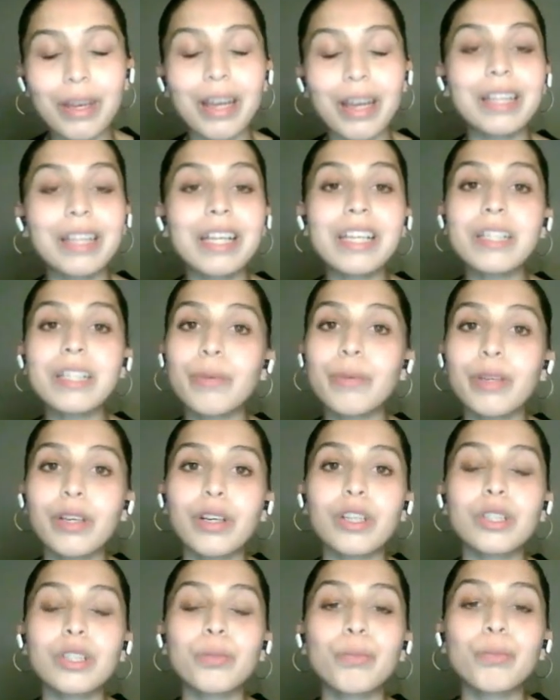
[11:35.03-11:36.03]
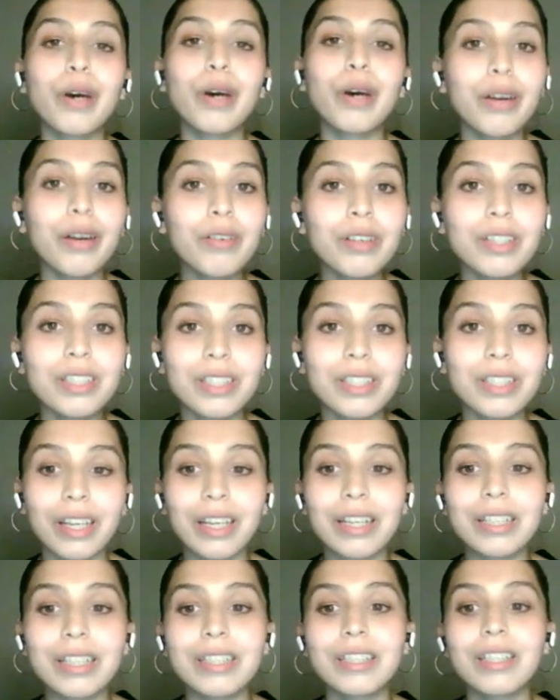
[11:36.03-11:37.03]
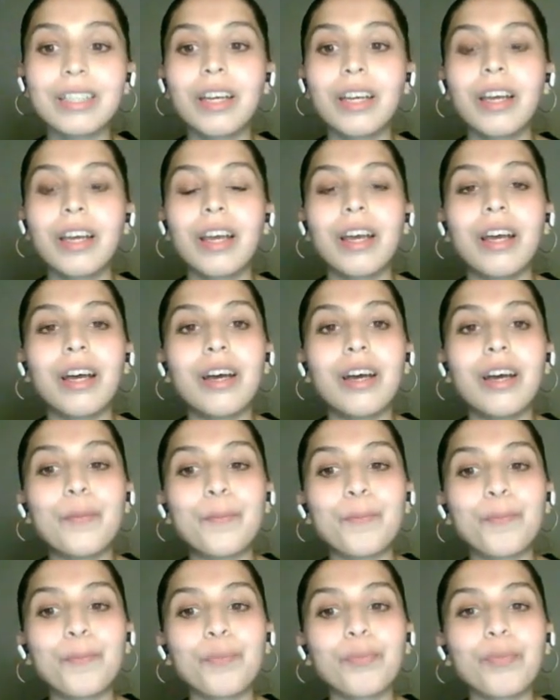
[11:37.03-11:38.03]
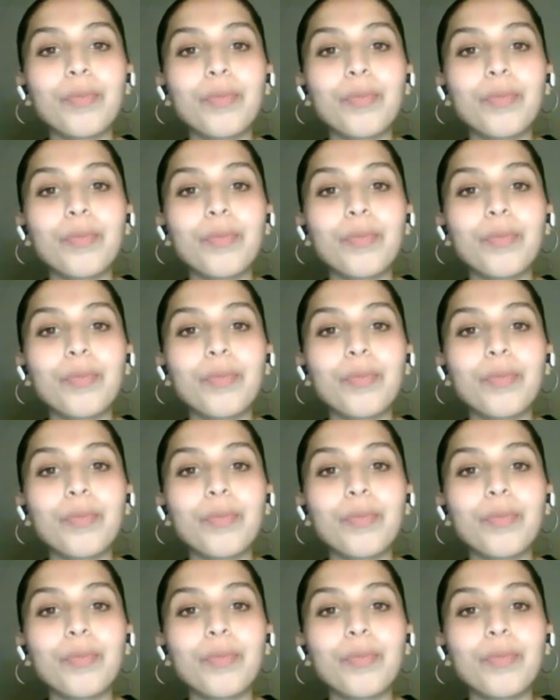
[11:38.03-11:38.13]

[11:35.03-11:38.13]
and that's because parasites um,